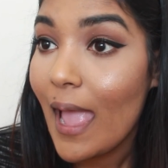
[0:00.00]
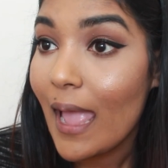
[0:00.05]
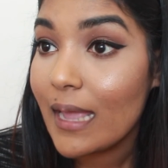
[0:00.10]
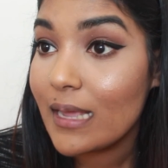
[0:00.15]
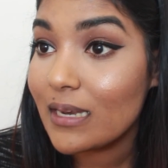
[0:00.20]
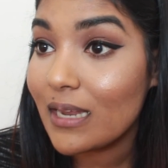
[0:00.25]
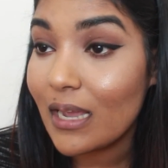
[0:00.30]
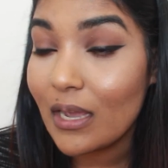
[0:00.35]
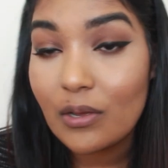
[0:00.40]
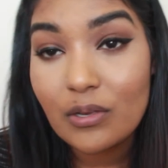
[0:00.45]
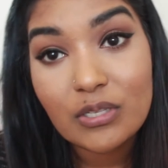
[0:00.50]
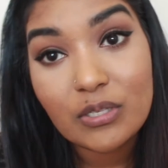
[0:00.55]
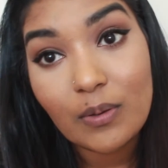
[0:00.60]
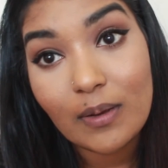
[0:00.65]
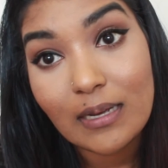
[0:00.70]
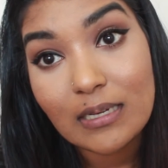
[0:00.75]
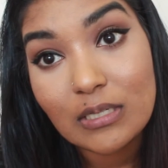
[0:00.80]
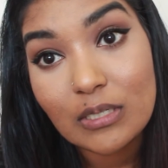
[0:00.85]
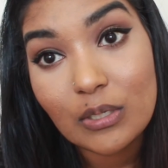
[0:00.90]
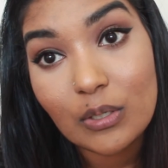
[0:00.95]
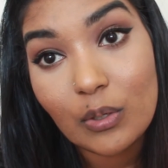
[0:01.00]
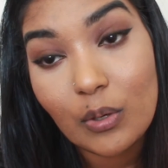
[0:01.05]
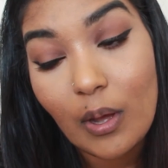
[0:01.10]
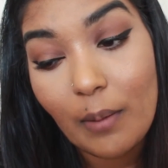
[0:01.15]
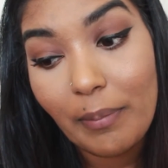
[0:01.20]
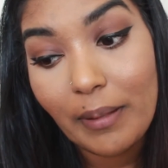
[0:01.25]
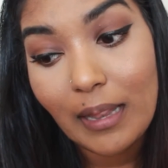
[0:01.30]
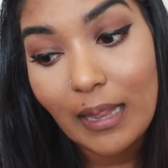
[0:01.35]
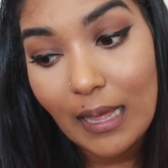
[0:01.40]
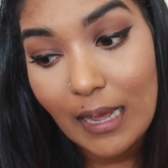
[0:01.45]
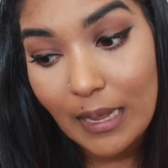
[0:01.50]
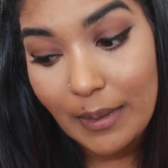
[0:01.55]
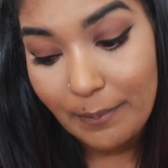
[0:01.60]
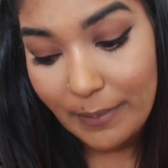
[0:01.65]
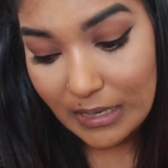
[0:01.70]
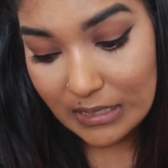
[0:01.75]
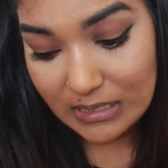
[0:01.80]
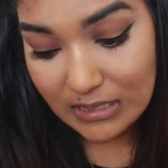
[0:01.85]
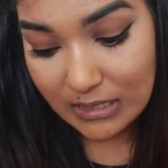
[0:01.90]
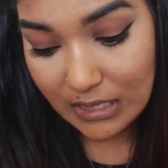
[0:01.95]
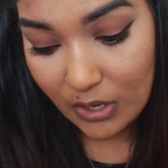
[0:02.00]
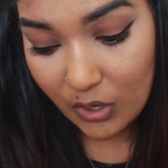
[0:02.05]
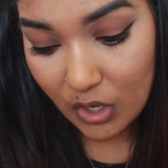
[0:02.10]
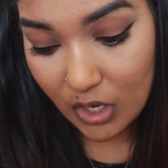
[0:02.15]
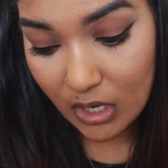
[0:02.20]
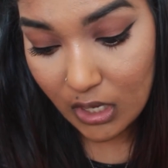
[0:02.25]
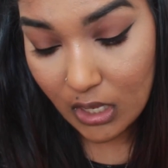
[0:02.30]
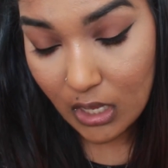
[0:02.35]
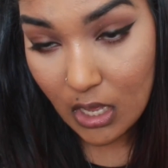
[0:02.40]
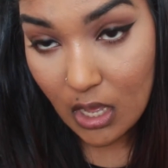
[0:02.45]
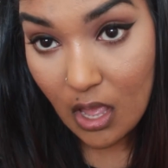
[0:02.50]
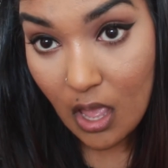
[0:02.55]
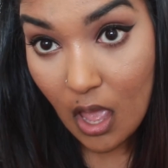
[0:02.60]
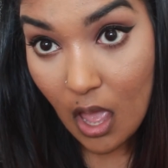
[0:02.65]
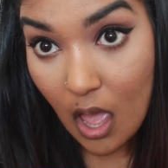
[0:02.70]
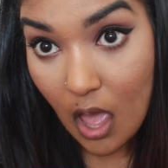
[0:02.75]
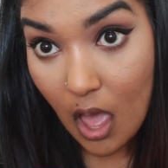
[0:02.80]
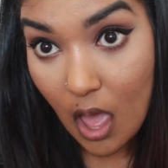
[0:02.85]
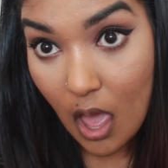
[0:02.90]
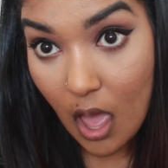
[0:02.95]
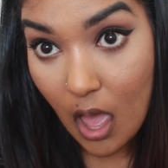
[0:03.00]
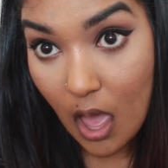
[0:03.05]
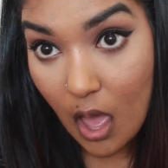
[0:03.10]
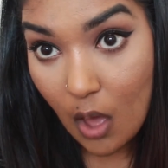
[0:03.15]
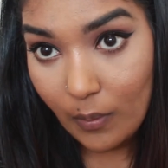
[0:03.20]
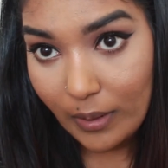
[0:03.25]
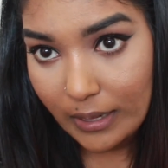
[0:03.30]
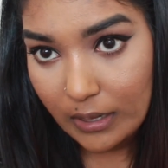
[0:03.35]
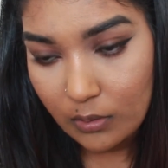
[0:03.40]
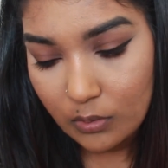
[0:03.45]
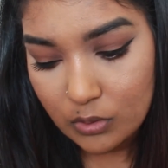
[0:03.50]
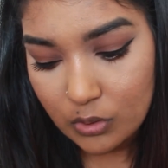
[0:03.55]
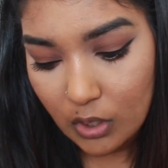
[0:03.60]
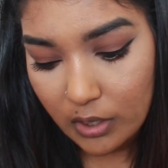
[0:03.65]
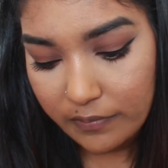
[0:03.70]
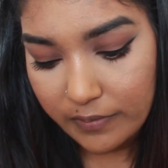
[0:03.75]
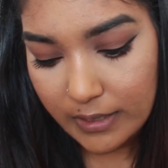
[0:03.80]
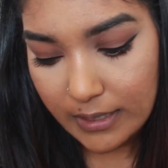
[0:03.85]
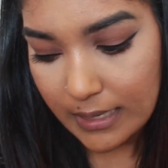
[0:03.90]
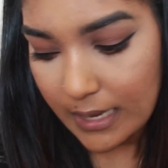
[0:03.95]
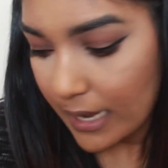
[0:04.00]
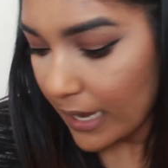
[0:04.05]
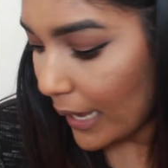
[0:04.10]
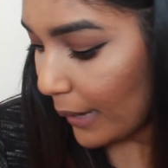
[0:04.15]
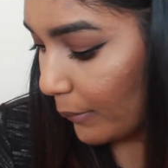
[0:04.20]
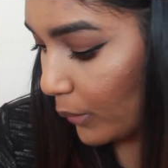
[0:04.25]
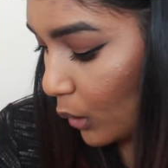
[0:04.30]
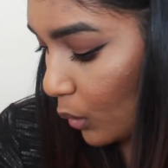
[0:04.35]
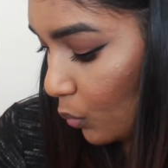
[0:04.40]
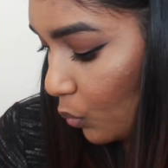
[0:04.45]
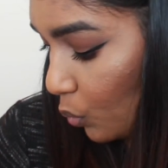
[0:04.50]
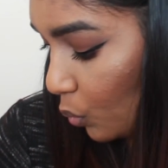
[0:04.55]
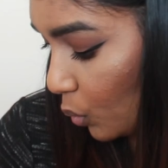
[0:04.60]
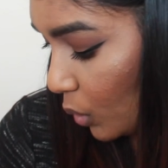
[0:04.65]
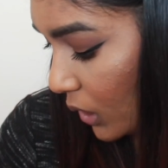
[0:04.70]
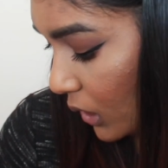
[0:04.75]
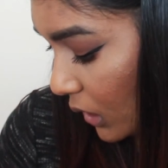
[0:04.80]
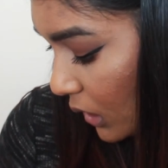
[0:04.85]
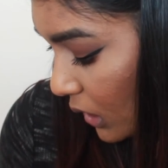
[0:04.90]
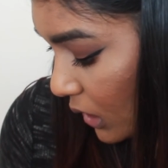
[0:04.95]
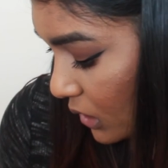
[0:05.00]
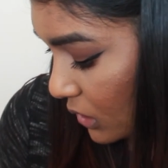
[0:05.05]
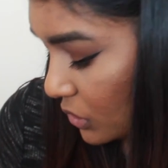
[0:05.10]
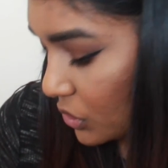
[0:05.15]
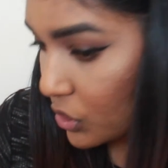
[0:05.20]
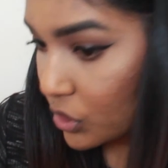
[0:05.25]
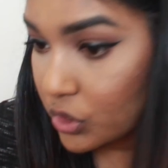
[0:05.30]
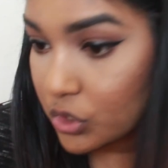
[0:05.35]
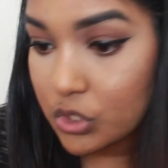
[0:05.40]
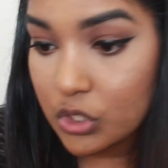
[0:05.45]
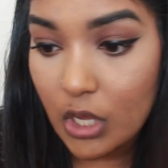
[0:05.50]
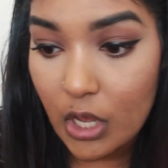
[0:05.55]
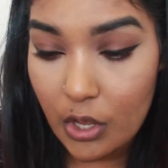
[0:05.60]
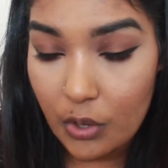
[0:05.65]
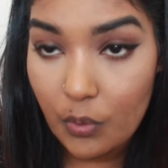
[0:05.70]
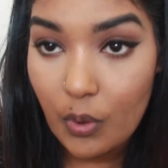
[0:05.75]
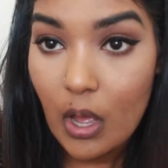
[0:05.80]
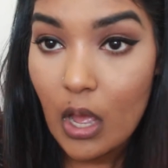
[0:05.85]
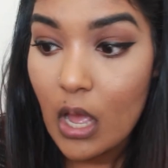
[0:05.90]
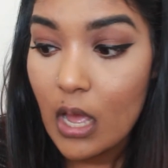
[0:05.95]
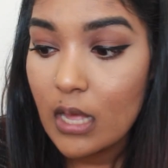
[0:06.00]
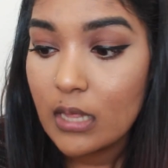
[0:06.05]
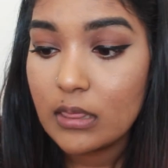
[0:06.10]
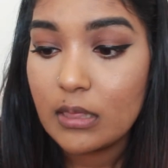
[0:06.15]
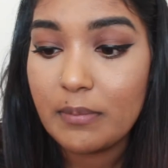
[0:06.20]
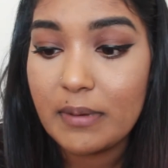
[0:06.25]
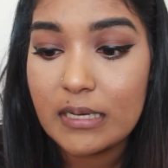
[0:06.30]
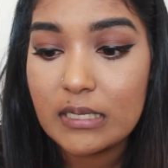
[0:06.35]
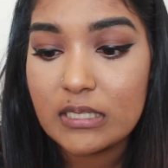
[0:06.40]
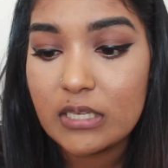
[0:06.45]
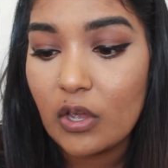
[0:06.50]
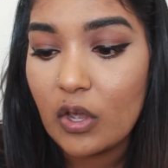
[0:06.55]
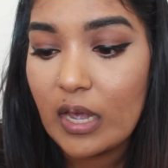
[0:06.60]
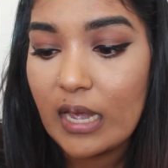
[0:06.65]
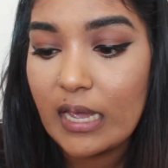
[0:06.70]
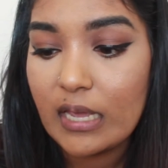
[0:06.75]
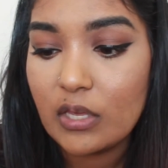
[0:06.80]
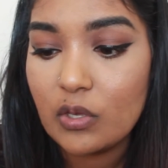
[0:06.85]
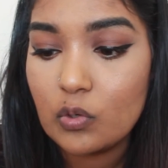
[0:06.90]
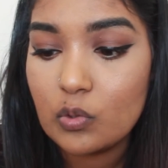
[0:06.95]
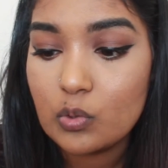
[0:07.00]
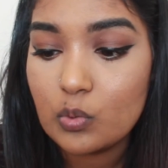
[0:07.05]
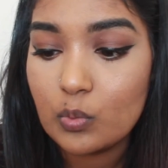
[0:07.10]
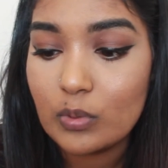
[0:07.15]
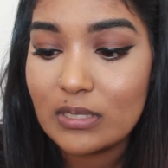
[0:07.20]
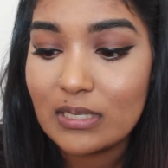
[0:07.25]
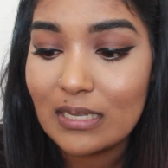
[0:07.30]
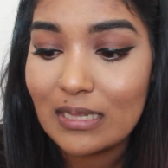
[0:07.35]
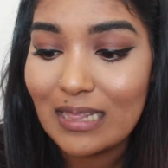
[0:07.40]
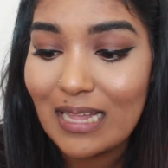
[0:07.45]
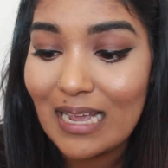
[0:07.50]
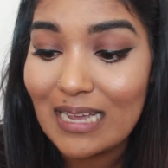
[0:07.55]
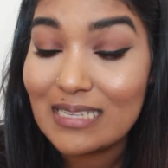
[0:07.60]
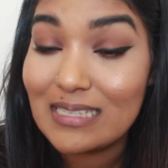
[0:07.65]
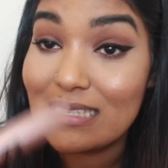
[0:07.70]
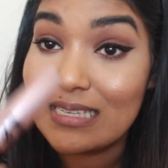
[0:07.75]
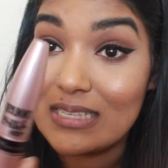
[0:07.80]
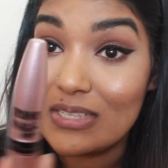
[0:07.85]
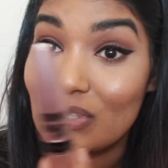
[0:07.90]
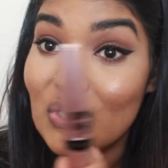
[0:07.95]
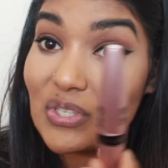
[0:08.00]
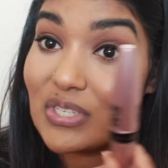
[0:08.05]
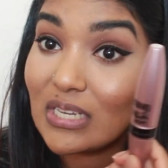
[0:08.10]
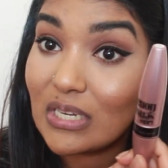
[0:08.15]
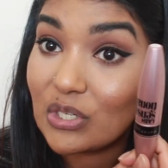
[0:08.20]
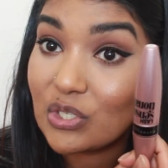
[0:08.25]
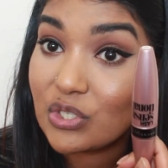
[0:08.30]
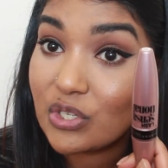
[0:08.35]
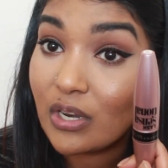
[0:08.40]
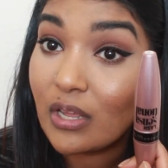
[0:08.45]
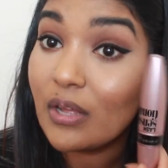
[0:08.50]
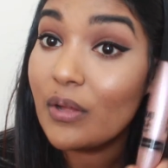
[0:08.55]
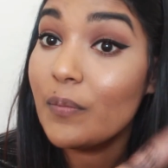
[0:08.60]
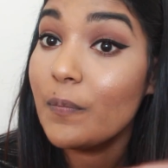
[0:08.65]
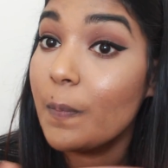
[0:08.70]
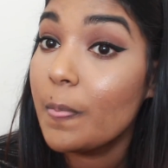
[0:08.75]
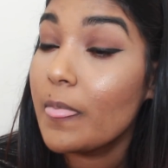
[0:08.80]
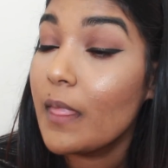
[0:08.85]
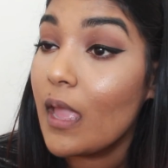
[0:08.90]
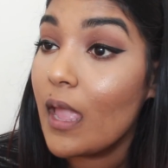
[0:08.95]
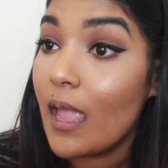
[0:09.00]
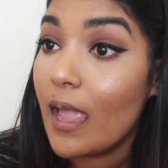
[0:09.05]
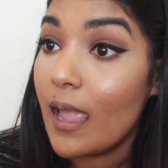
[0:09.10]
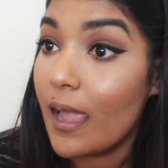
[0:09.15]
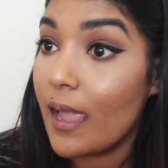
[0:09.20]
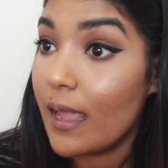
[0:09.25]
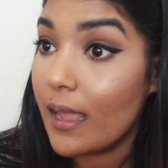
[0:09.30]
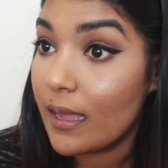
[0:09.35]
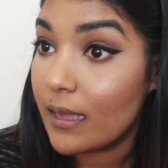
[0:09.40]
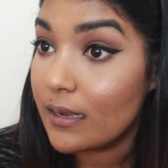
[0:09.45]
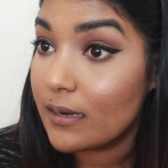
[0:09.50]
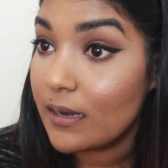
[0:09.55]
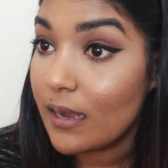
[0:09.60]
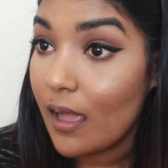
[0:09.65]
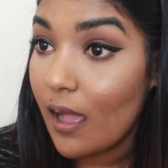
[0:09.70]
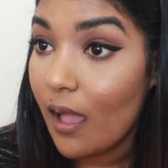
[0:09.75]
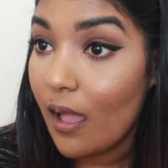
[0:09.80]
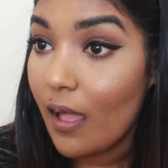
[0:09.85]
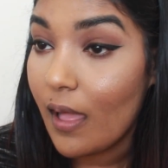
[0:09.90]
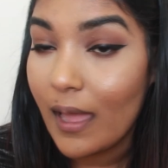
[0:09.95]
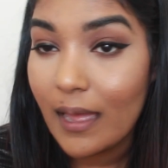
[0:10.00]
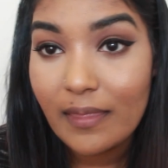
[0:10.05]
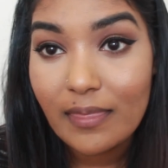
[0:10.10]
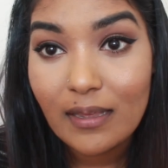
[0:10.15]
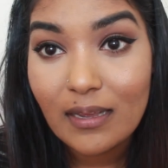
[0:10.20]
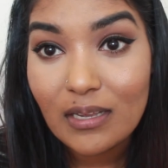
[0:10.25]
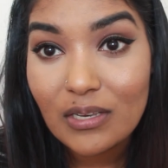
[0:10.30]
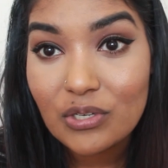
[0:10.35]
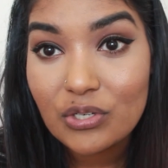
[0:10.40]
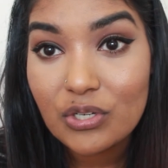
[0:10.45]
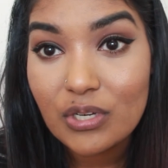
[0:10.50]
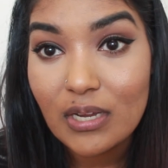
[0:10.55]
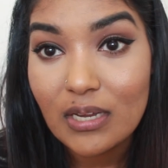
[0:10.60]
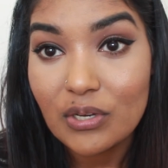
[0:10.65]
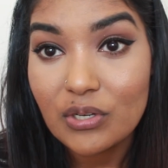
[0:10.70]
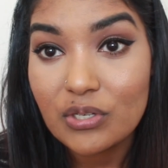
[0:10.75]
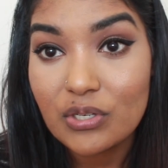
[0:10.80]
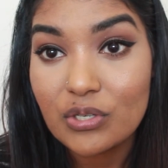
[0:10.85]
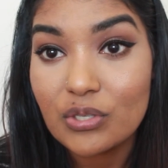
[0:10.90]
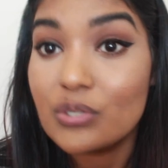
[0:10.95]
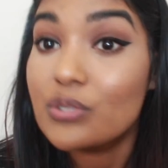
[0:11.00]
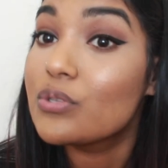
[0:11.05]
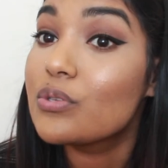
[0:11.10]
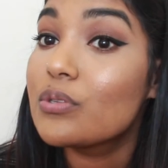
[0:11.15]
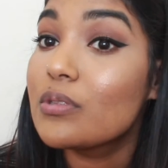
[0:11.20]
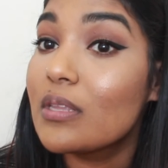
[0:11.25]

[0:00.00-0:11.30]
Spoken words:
And I also had to apply mascara while I was off camera. So the mascara I used was the Last Sensational, and I think it changes.